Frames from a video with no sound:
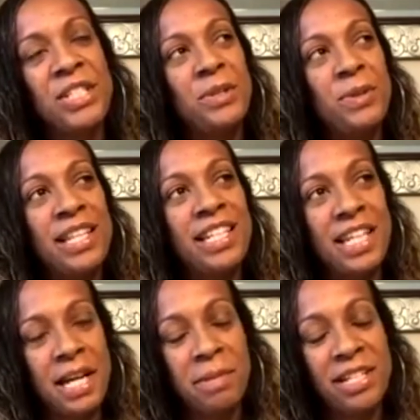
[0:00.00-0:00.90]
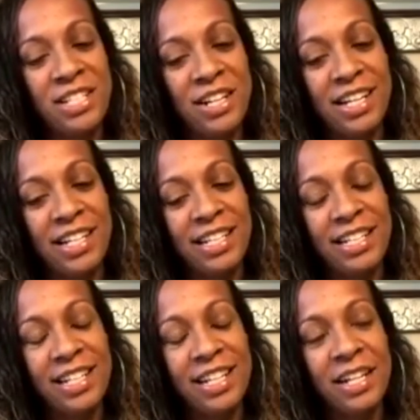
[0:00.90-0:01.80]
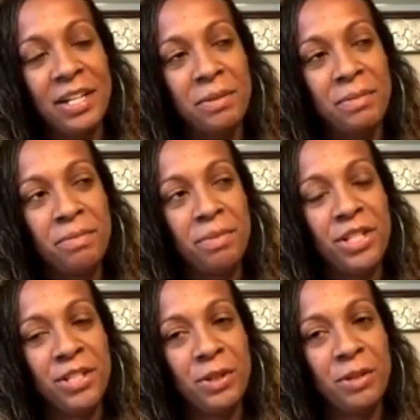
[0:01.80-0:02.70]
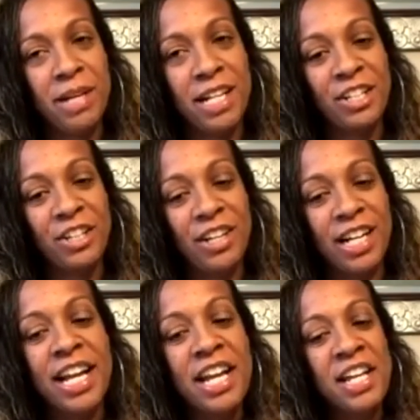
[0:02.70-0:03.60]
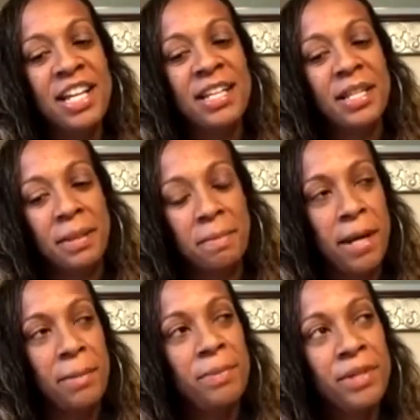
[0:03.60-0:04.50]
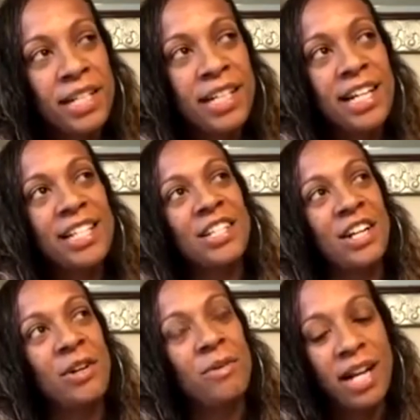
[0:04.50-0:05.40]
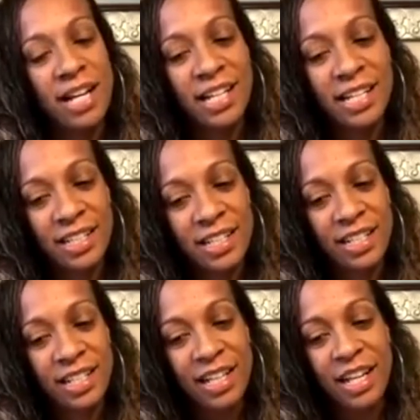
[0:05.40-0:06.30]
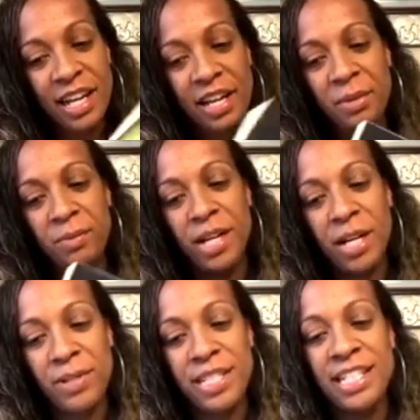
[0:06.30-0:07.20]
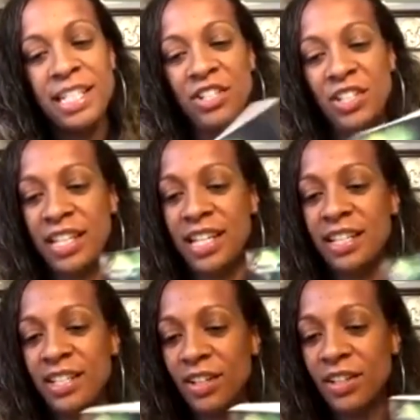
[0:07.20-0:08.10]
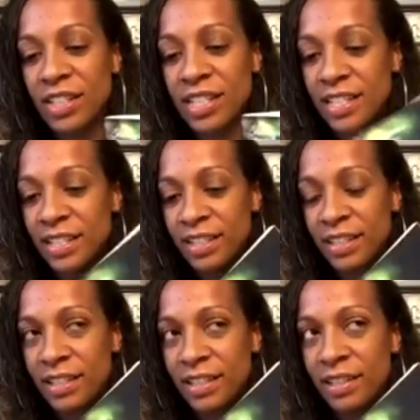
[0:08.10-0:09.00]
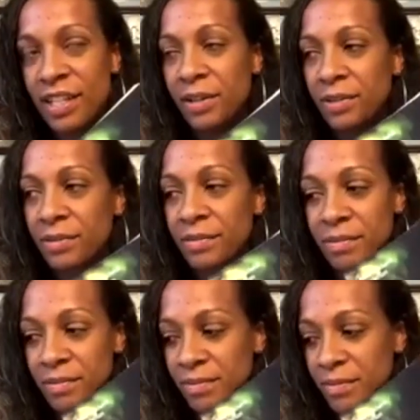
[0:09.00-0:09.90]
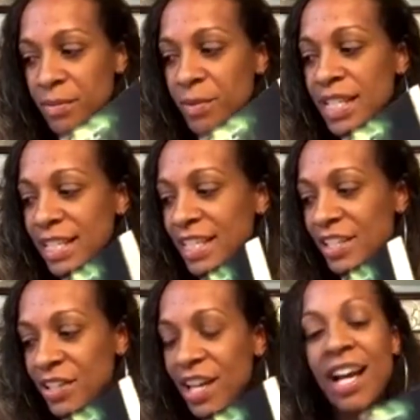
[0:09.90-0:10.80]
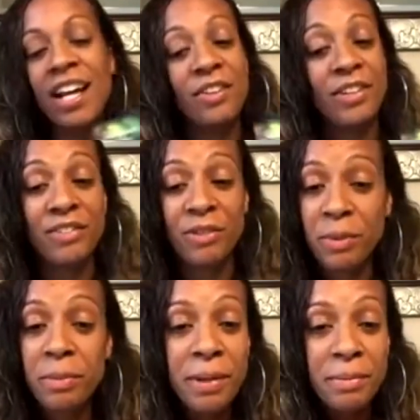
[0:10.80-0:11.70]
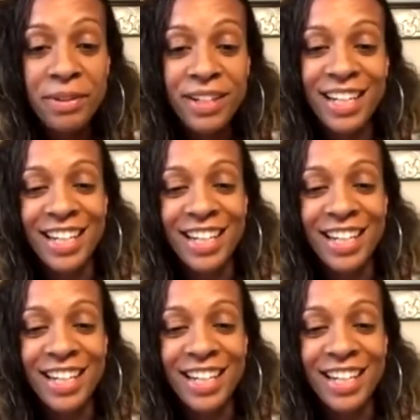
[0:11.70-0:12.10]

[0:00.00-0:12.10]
two at the time I started um, pursuing my degree. My book I started writing um, when I was teaching the adults. No, was I teaching? The, I don't even remember.